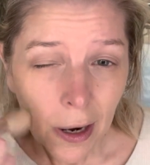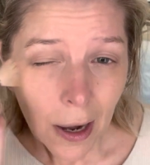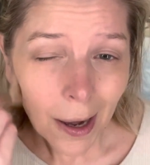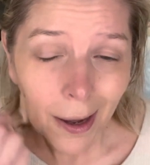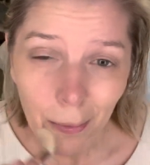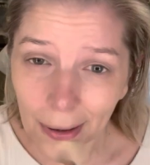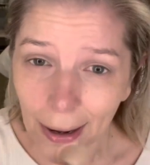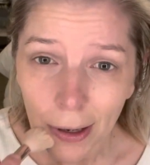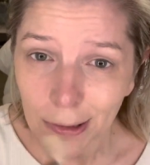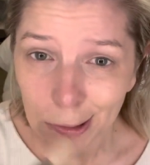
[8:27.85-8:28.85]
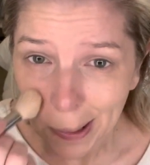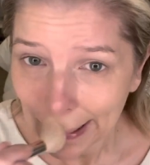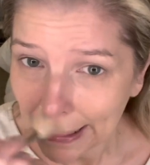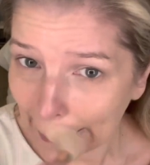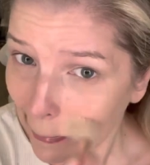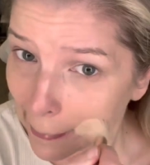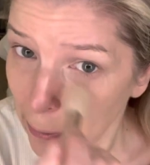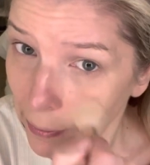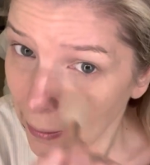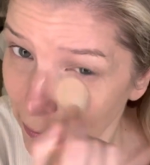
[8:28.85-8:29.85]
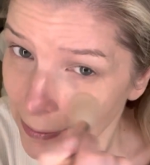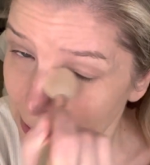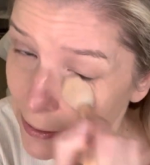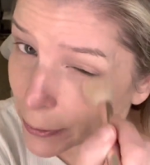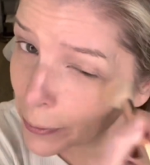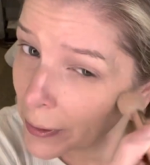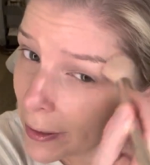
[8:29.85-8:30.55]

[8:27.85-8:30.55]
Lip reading: I went out and tried to get anyone else to